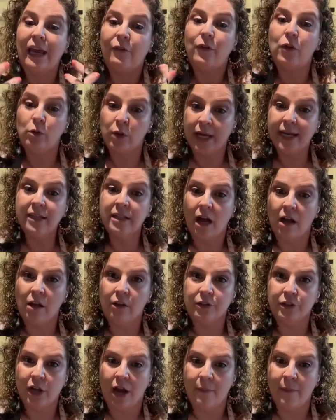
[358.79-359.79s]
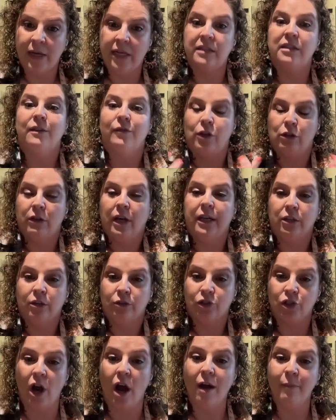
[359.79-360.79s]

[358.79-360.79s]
If you like dollar dominance, if you like